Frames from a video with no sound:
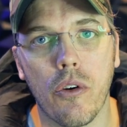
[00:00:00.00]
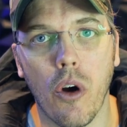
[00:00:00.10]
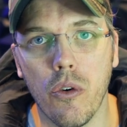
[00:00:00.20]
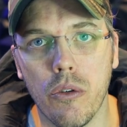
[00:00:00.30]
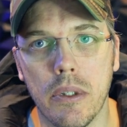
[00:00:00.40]
their
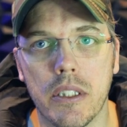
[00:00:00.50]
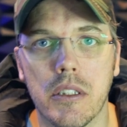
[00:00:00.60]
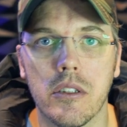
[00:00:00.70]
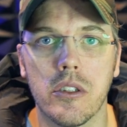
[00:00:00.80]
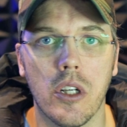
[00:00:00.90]
own
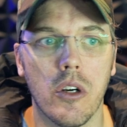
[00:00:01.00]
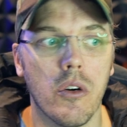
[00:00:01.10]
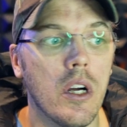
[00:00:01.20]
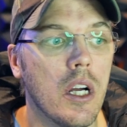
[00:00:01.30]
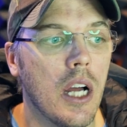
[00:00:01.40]
business. So
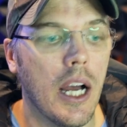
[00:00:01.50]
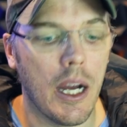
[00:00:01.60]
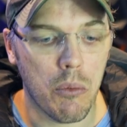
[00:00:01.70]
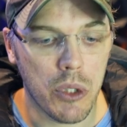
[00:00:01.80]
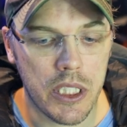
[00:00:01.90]

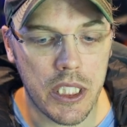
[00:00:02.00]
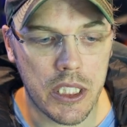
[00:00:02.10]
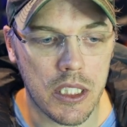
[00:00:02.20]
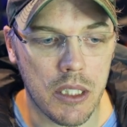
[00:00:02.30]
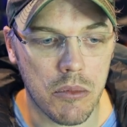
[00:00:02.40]
we're
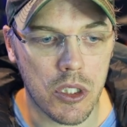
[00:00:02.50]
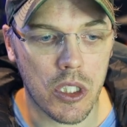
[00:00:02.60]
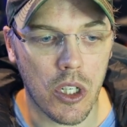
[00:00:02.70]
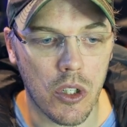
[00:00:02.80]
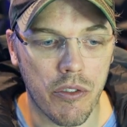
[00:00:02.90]
teaching them to
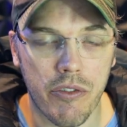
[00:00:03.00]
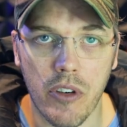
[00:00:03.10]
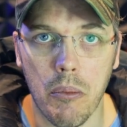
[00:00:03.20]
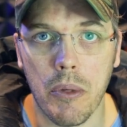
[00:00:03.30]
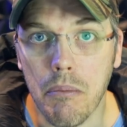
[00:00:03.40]
go
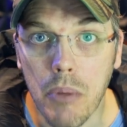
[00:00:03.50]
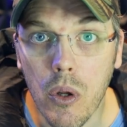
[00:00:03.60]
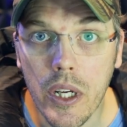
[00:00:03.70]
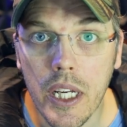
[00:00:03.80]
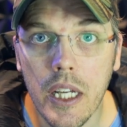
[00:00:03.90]
from an
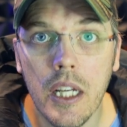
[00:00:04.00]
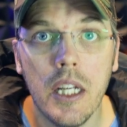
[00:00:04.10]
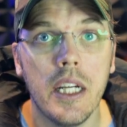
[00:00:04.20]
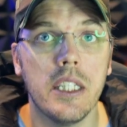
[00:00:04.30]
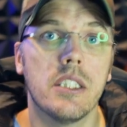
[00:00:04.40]
employee
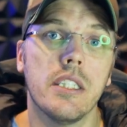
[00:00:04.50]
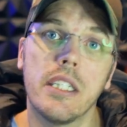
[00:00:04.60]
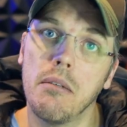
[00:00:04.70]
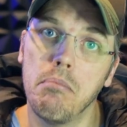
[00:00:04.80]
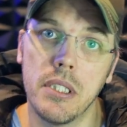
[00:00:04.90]
into
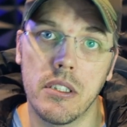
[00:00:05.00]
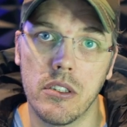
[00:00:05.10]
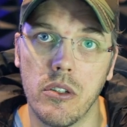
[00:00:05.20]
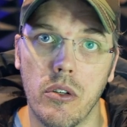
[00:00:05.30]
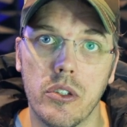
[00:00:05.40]
like a
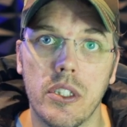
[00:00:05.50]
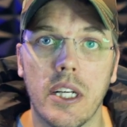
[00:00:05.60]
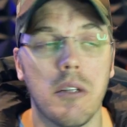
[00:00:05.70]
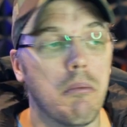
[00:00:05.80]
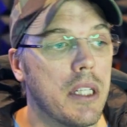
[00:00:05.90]
business owner. So
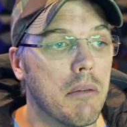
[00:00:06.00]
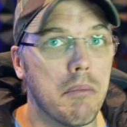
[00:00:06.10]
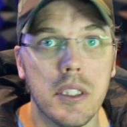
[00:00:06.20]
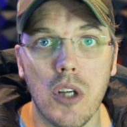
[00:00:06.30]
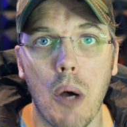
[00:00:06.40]
that could be a
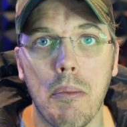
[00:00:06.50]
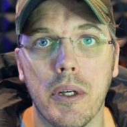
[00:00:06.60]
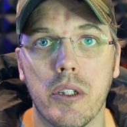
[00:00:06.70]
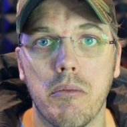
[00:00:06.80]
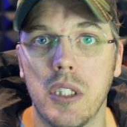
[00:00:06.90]
biz op,
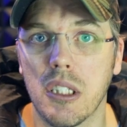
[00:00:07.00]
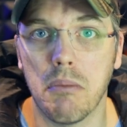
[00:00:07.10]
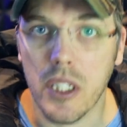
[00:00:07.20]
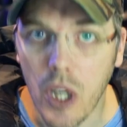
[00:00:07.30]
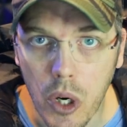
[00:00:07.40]
it could just
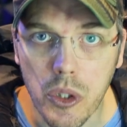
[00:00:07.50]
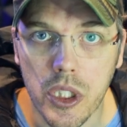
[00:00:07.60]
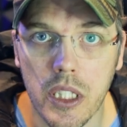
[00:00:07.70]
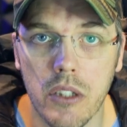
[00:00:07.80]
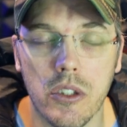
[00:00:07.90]
be
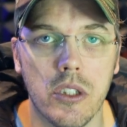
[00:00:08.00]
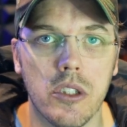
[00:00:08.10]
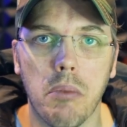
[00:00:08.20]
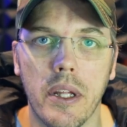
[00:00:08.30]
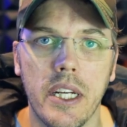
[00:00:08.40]
coaching. There's
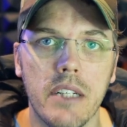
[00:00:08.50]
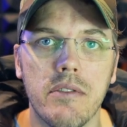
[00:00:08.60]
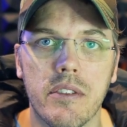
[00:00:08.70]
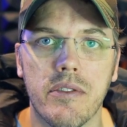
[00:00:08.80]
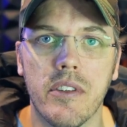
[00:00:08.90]
plenty of
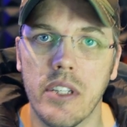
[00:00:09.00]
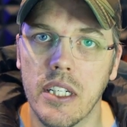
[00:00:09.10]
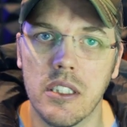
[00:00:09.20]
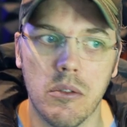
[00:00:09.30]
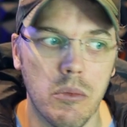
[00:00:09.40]
different
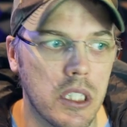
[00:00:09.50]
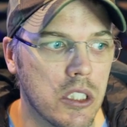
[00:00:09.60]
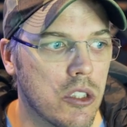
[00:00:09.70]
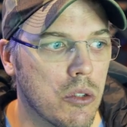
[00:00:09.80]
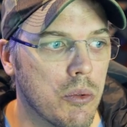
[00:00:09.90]
things that we can
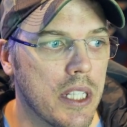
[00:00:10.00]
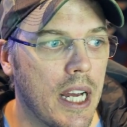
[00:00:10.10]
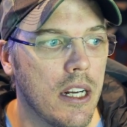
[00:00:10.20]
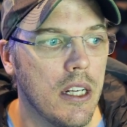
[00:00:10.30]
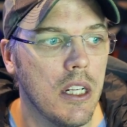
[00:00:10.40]
do with
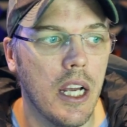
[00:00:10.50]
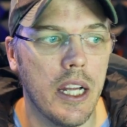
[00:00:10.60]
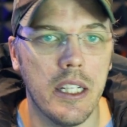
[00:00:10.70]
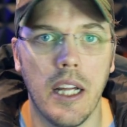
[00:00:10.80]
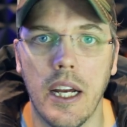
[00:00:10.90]
that,
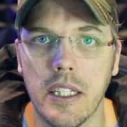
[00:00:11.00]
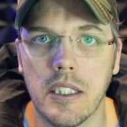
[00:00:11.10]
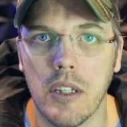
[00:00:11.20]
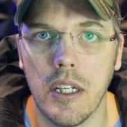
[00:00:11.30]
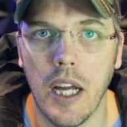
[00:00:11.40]
and
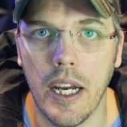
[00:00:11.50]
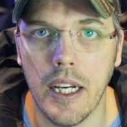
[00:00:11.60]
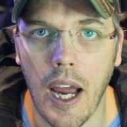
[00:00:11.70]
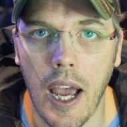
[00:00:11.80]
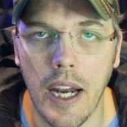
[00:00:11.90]

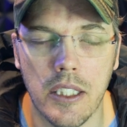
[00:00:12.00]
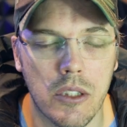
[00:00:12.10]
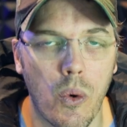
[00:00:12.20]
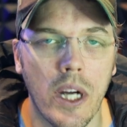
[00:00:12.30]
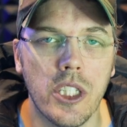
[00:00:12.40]
it's
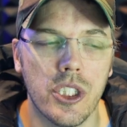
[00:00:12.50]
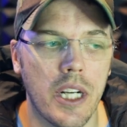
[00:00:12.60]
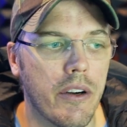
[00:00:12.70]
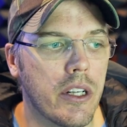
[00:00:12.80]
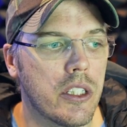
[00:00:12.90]
quite
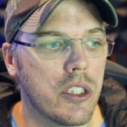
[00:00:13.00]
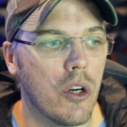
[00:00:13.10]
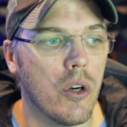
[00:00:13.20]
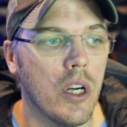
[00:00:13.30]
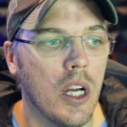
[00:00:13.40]
generic.
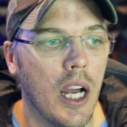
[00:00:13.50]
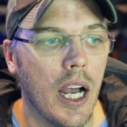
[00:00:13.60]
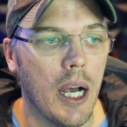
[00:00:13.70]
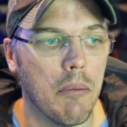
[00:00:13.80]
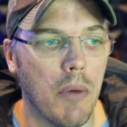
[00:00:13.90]
So
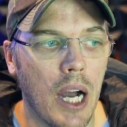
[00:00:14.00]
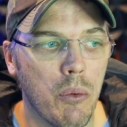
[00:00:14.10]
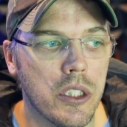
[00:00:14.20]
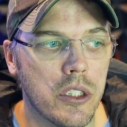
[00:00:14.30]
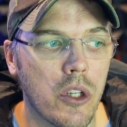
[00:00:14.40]
I
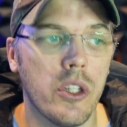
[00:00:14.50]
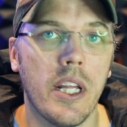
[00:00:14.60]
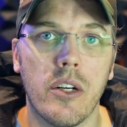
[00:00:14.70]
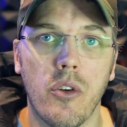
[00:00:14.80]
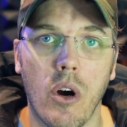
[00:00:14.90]
would start
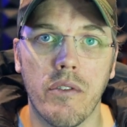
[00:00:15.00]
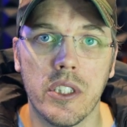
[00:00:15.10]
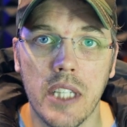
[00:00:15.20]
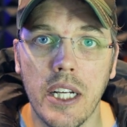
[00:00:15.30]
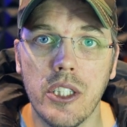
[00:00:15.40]
that
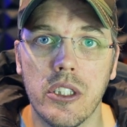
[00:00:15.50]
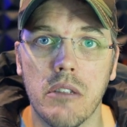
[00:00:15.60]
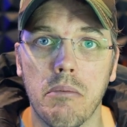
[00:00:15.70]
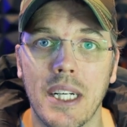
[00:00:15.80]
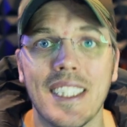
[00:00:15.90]

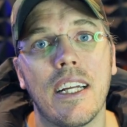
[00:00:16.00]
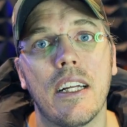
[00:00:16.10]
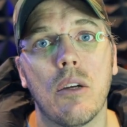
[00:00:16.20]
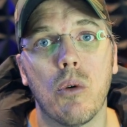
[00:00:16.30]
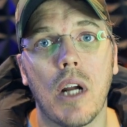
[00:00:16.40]
conversation by
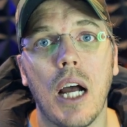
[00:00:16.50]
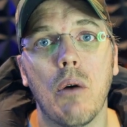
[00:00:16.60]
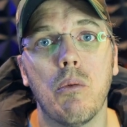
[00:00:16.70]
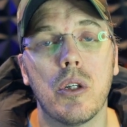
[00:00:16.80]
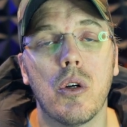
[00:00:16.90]
setting what I
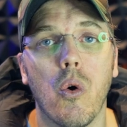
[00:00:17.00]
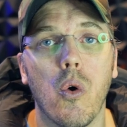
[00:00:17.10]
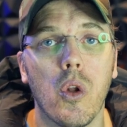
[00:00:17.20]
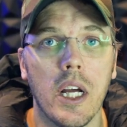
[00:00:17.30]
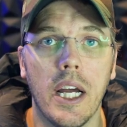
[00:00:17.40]
would call